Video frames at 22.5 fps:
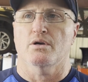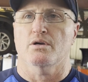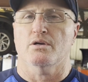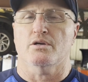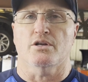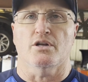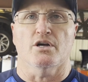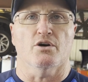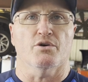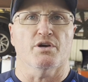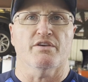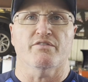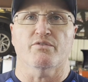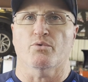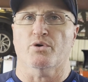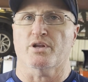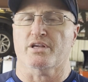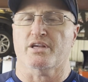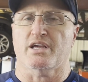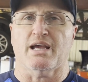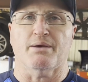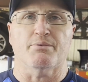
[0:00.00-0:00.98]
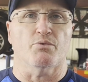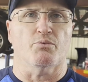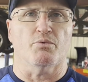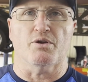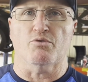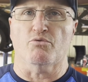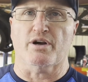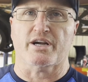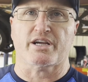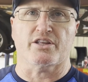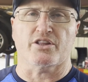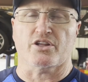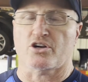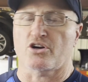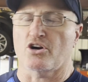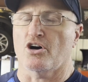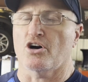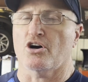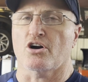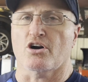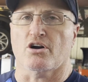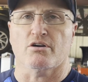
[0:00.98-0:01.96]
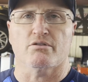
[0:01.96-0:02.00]
even when it came to me wrecking the
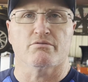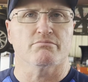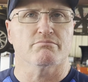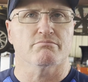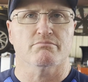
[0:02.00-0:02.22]
car,